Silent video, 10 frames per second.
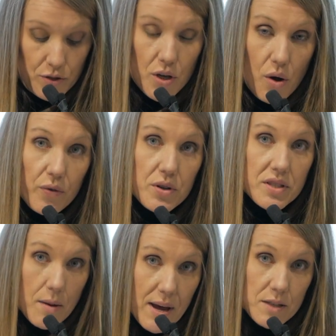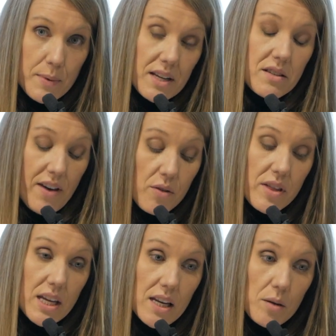So for some aspects of
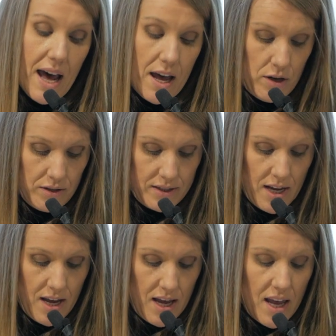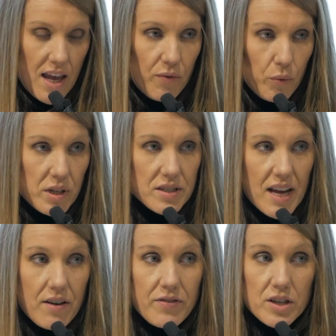healthy patterns, if we
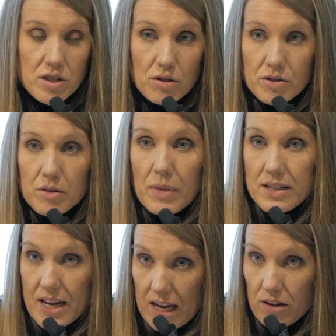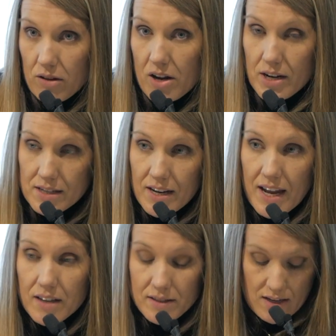just have the children maintain their
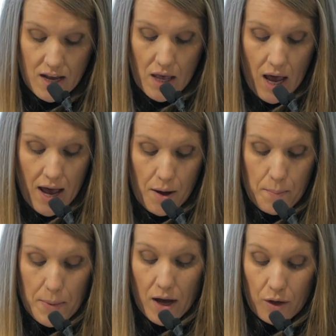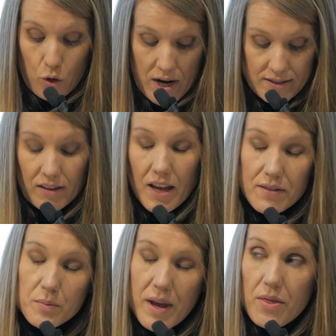intakes across the
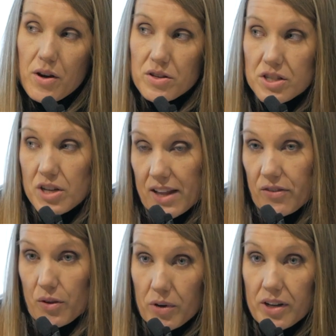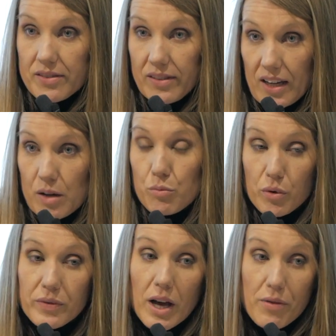lifespan, there is a chance that we're going to see
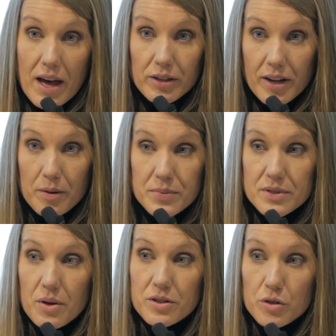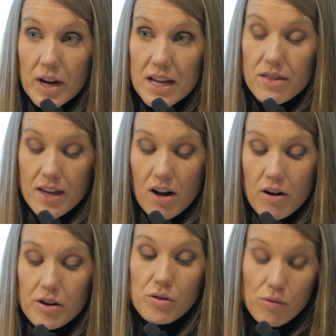improved health outcomes. So it's great that
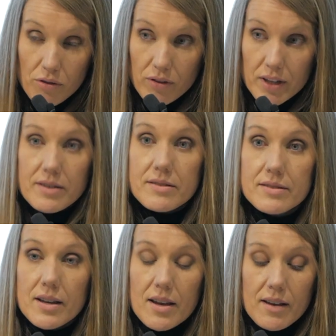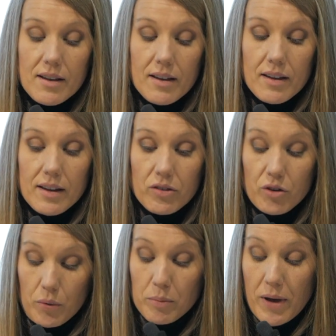our youth is
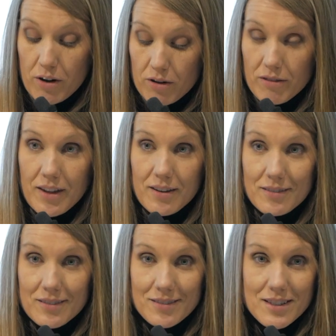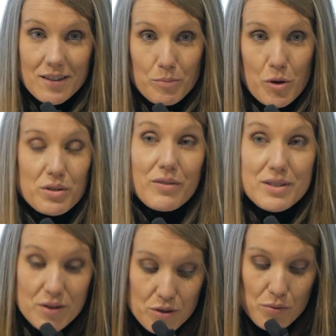doing better than most of
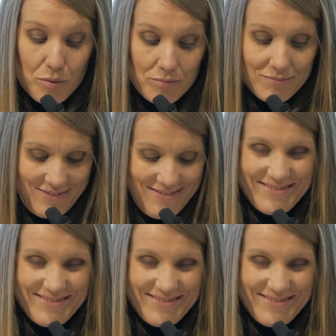us in this room.